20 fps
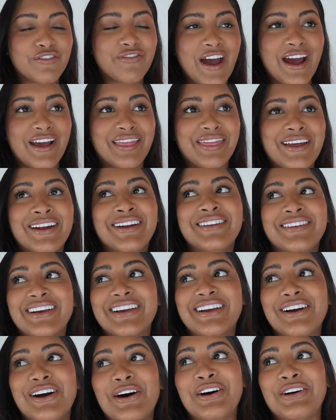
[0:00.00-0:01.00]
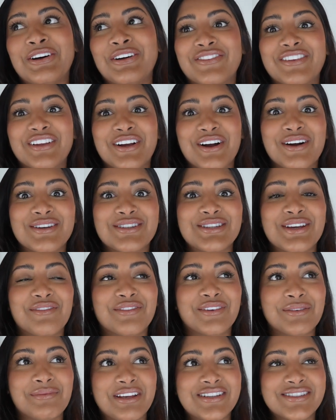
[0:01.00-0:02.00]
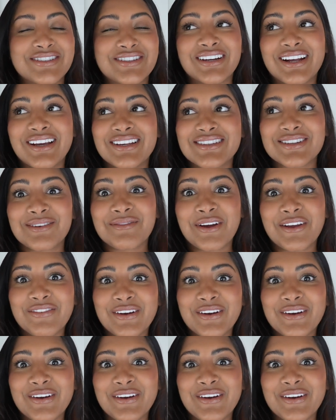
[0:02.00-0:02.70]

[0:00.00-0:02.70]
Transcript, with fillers: fact that like all the content from yesterday is on my